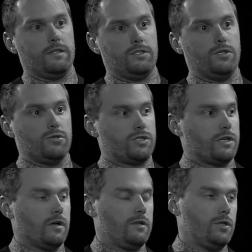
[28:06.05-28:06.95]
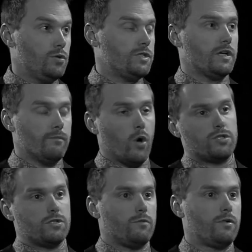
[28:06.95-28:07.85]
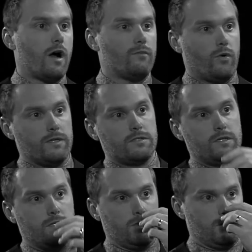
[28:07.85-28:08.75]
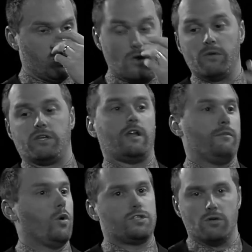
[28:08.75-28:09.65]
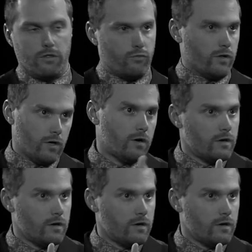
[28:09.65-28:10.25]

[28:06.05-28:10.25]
it's using emotional plot points. So it's almost like an emotional thriller.